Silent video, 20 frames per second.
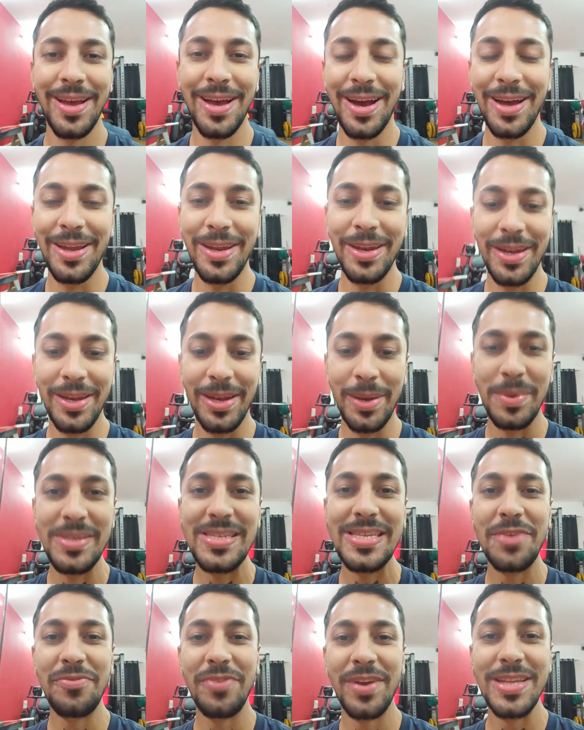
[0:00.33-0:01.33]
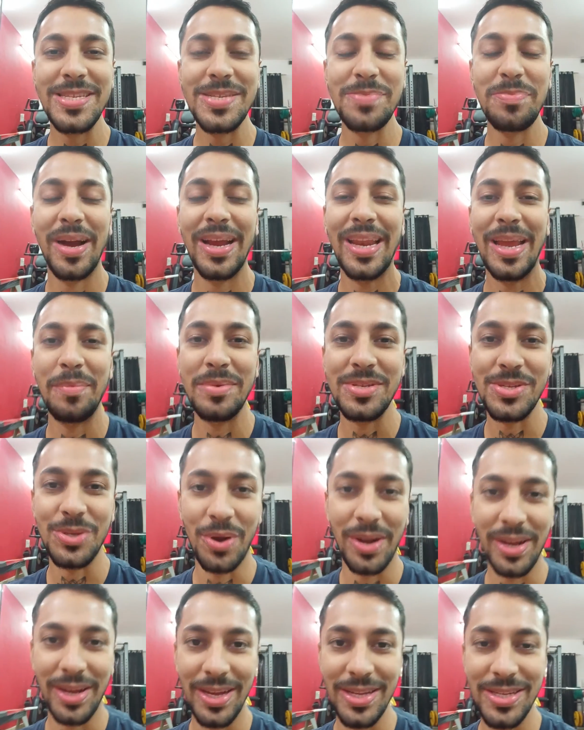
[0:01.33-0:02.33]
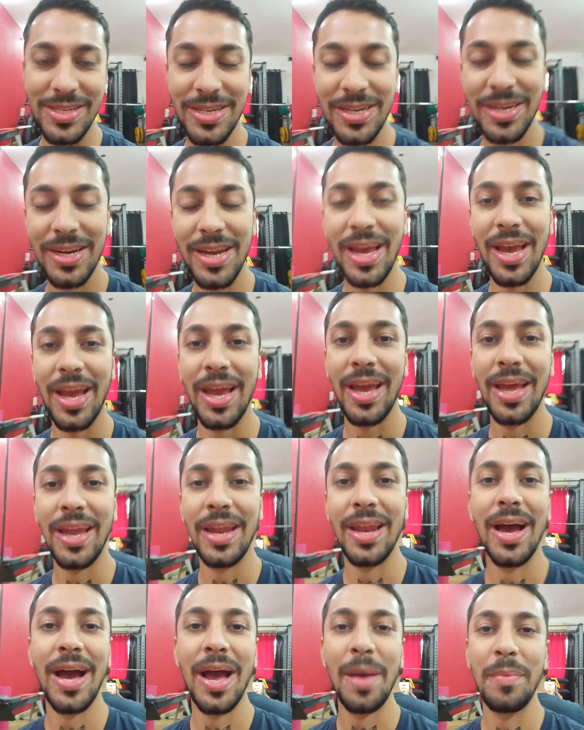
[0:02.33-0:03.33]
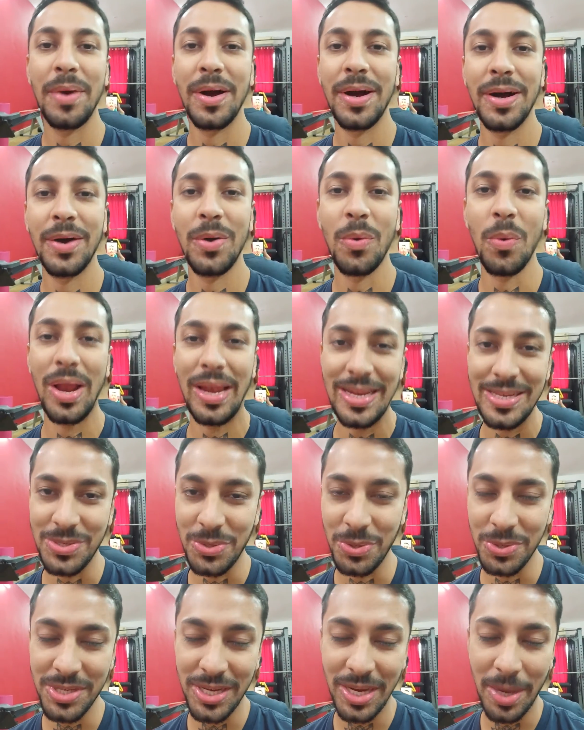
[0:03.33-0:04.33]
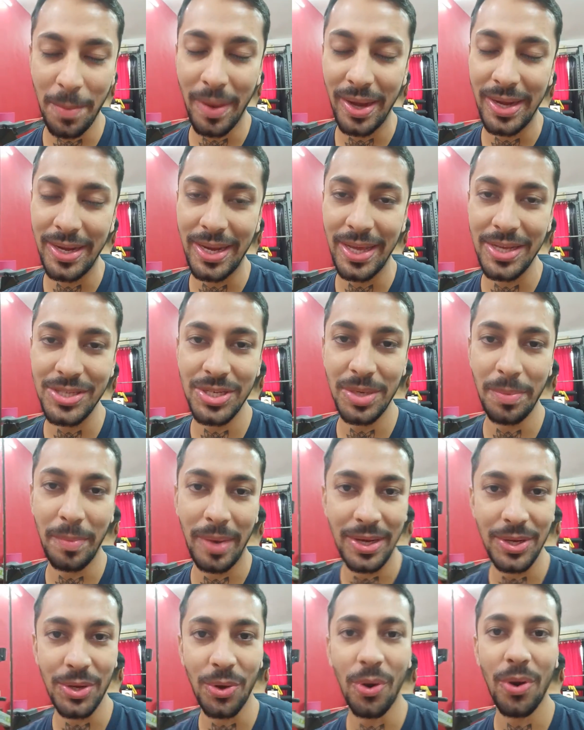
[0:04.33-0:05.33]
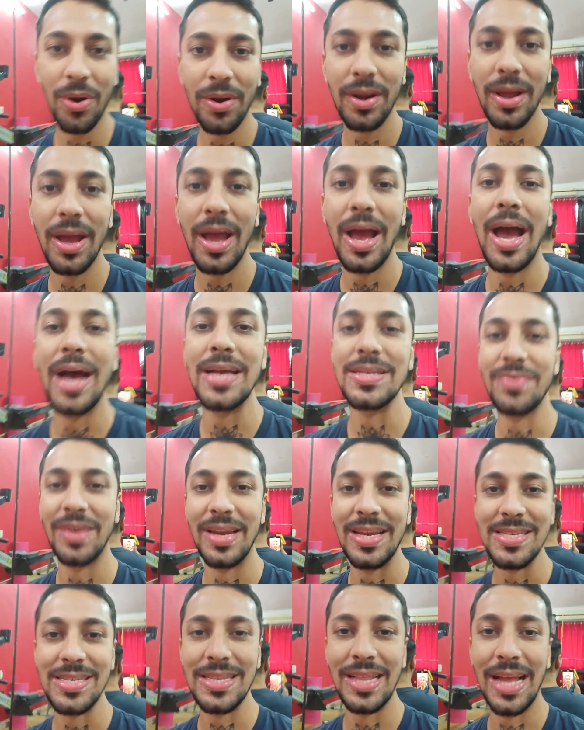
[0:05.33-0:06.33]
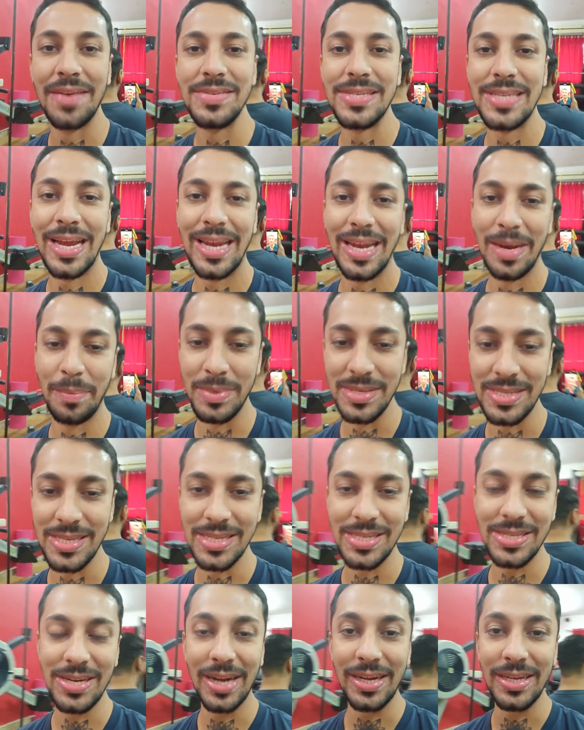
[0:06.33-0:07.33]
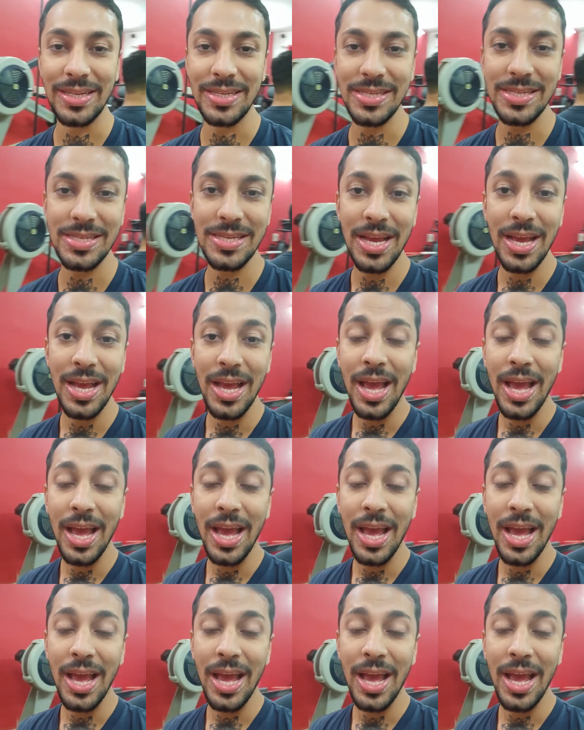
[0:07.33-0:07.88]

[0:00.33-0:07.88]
Namaste friends, my name is Ronak Gajjar and I'm a wellness coach and a meditation mentor as well as lifestyle and business strategist.